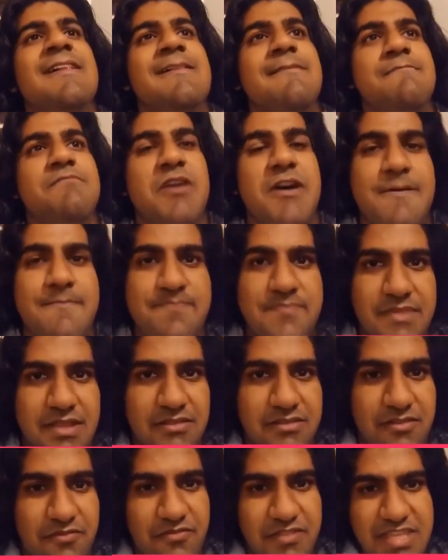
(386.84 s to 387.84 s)
but
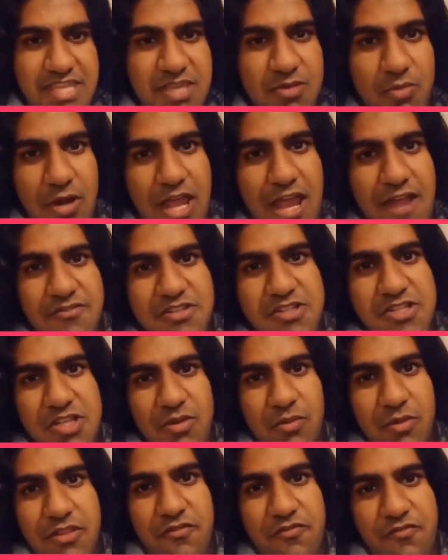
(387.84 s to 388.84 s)
the, he would have to deal
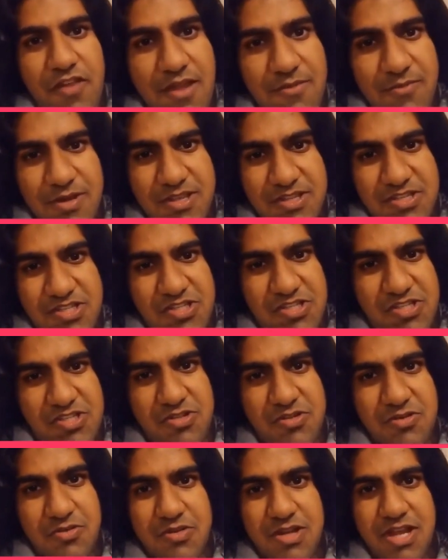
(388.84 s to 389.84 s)
with the feminists
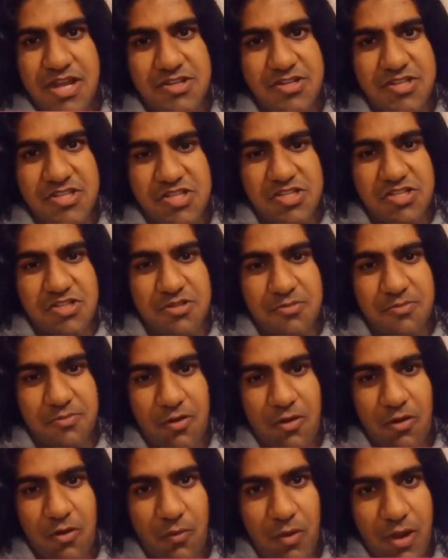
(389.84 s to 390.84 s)
too, not just the
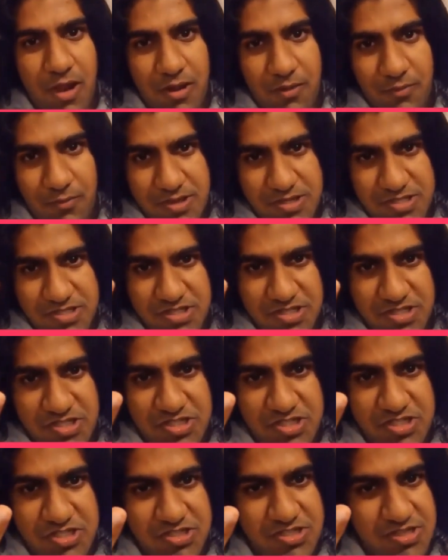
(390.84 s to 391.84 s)
pro-white
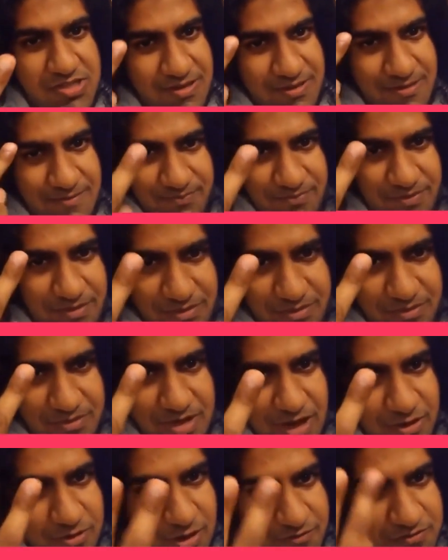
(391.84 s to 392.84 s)
racists.
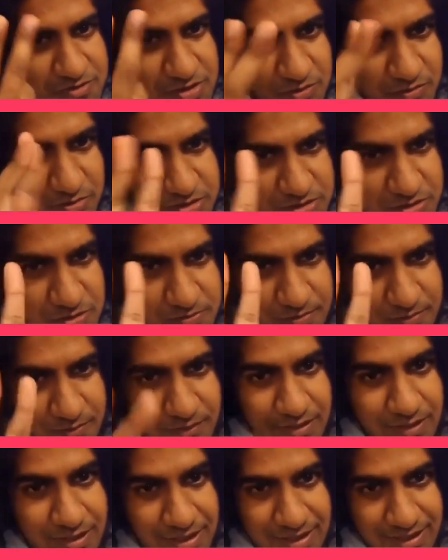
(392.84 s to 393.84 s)
Now you have to deal with two
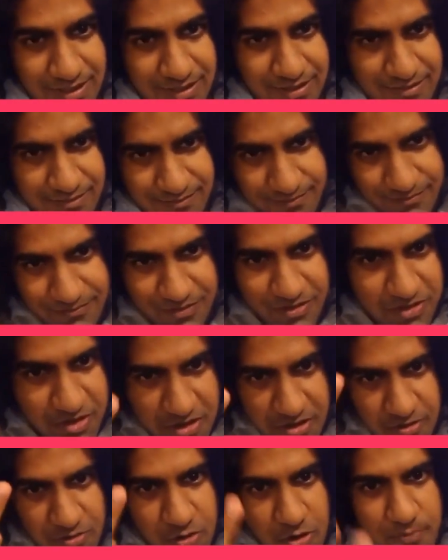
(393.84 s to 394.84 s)
people. The
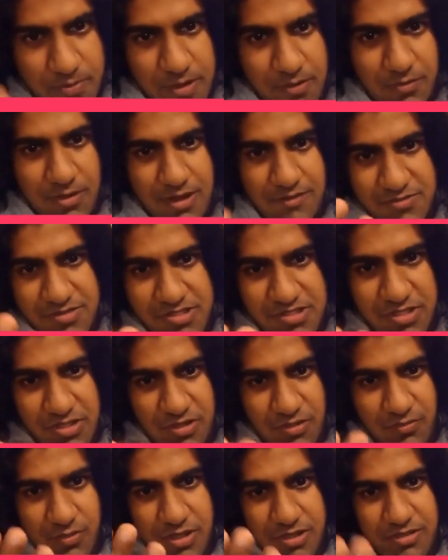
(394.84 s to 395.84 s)
third group he would have to
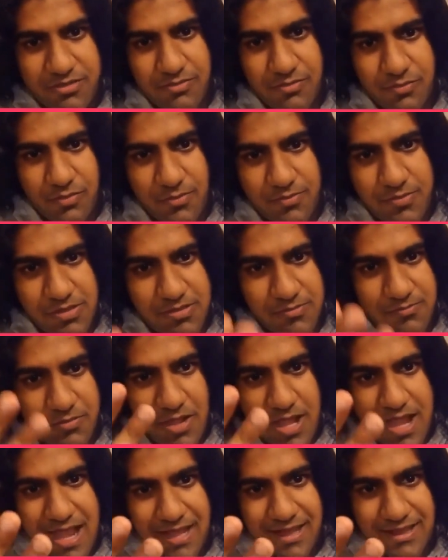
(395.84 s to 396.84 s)
deal with would be the
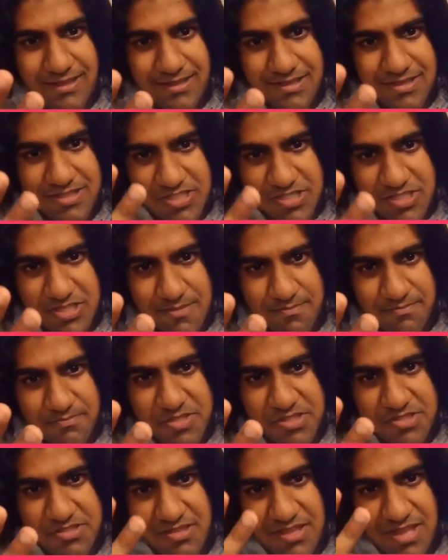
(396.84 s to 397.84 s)
black
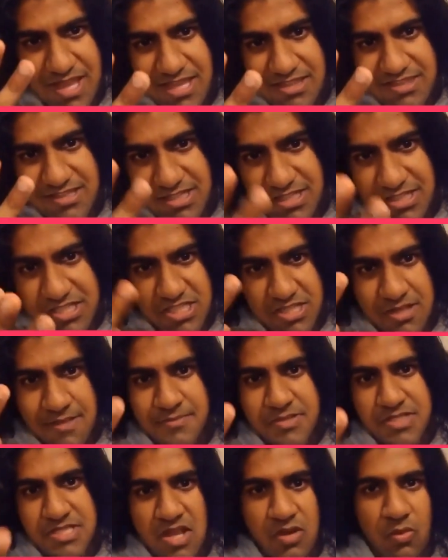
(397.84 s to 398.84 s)
simps, the ethnic
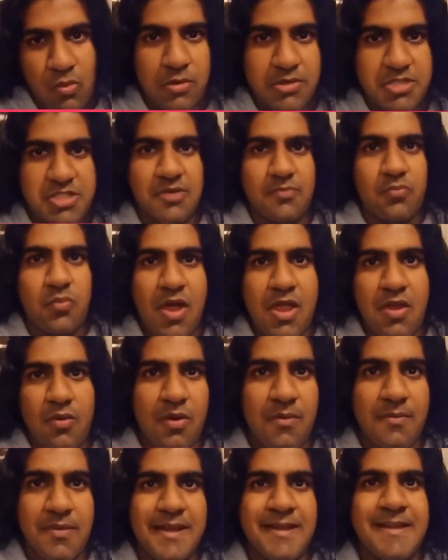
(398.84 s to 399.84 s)
simps that worship white
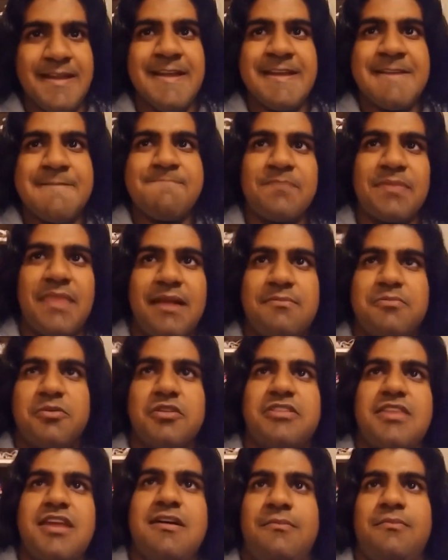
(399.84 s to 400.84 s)
women and
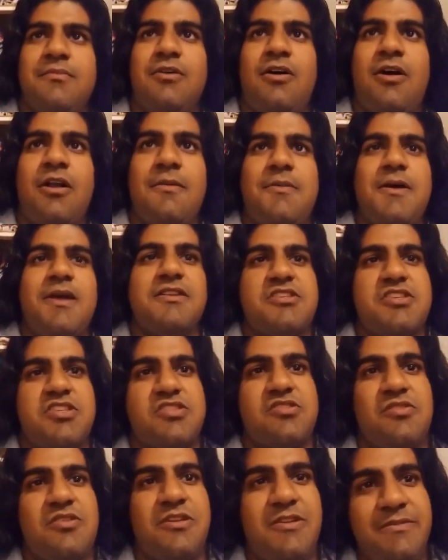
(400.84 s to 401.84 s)
put them on a
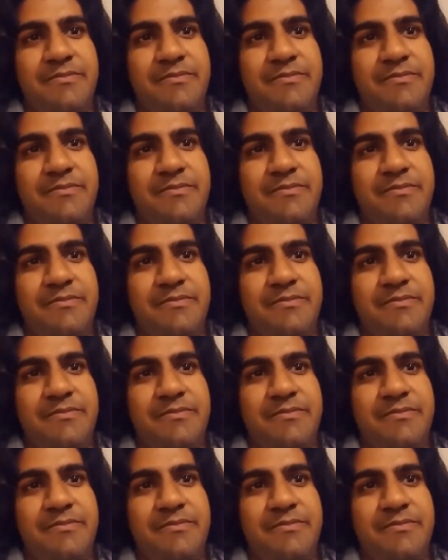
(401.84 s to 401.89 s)
pedestal.